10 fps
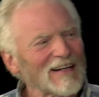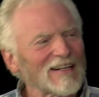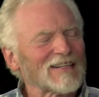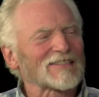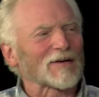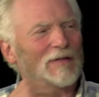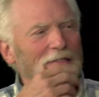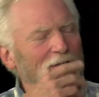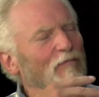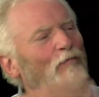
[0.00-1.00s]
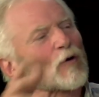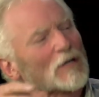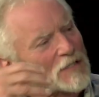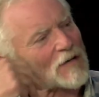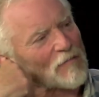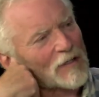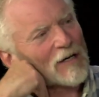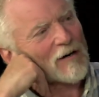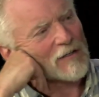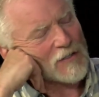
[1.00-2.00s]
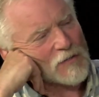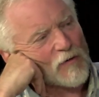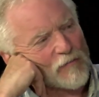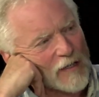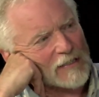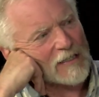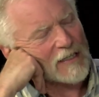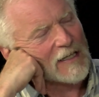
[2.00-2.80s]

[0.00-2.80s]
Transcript: Yeah. yeah. So that's the voice of the characters reflected